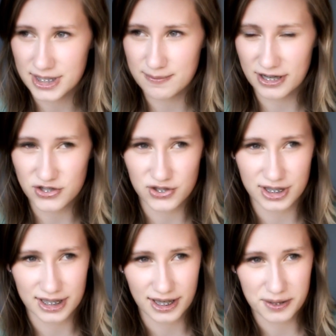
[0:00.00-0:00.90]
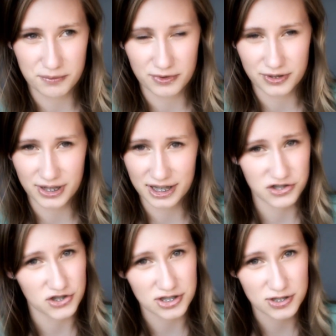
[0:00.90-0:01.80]
Especially with her
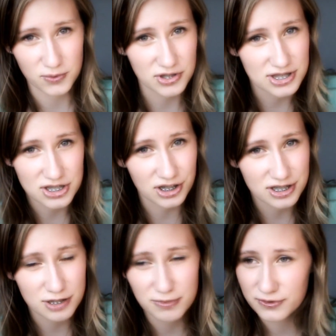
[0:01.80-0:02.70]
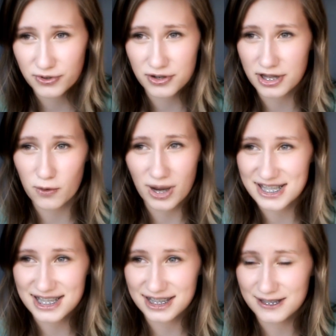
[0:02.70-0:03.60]
attitude towards the doctor before their
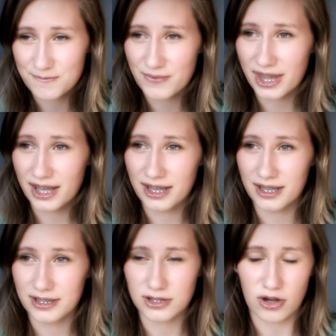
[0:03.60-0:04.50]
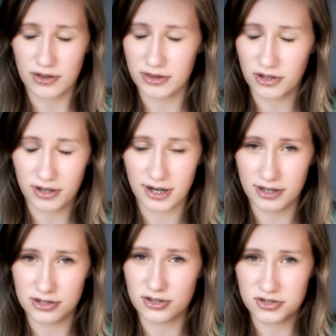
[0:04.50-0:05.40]
wedding. Not her
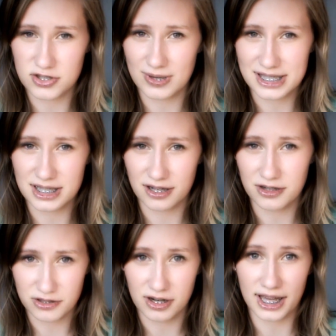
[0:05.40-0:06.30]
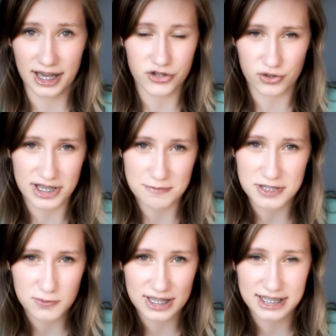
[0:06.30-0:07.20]
and the doctor's wedding, her and her actual
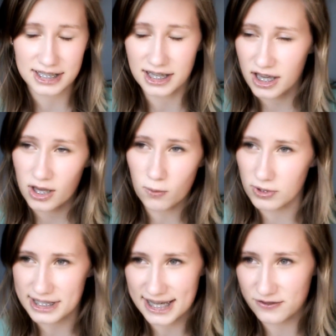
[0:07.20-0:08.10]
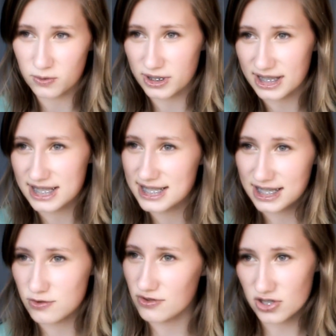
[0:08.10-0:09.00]
husband's wedding. Wanting to have a one night
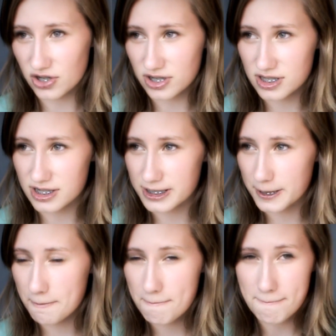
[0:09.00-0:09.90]
stand with the doctor.